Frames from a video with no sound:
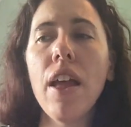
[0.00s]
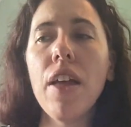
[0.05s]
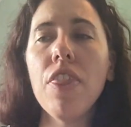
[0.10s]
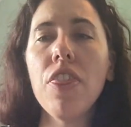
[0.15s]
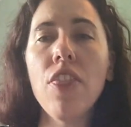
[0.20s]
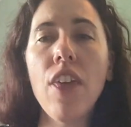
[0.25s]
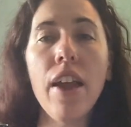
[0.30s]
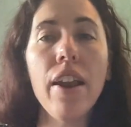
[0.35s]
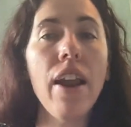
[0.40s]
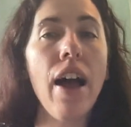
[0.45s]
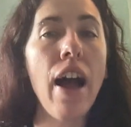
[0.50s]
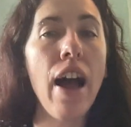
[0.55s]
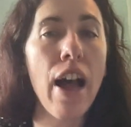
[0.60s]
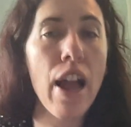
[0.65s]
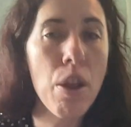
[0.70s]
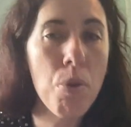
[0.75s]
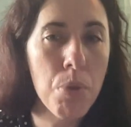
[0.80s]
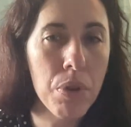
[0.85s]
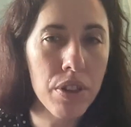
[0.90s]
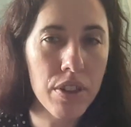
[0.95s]
Then
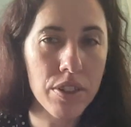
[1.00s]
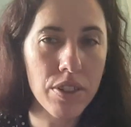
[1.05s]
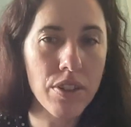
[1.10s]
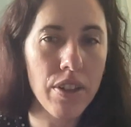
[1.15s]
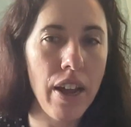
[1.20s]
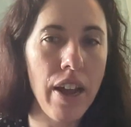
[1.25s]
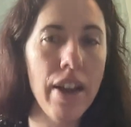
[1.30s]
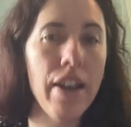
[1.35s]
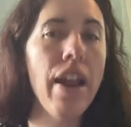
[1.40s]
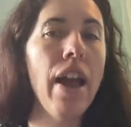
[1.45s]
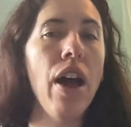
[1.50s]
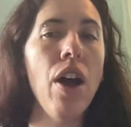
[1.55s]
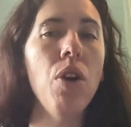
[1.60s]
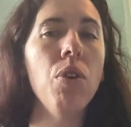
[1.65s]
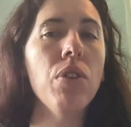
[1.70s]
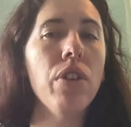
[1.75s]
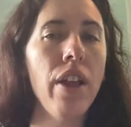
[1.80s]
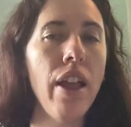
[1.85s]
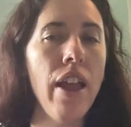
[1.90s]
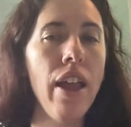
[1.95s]
I will assign
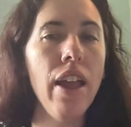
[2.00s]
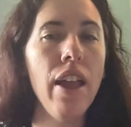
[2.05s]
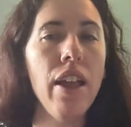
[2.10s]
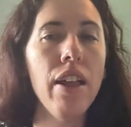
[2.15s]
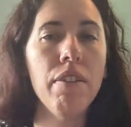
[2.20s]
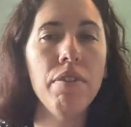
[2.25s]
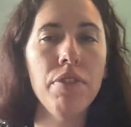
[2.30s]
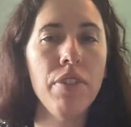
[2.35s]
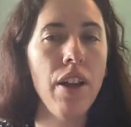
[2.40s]
out a,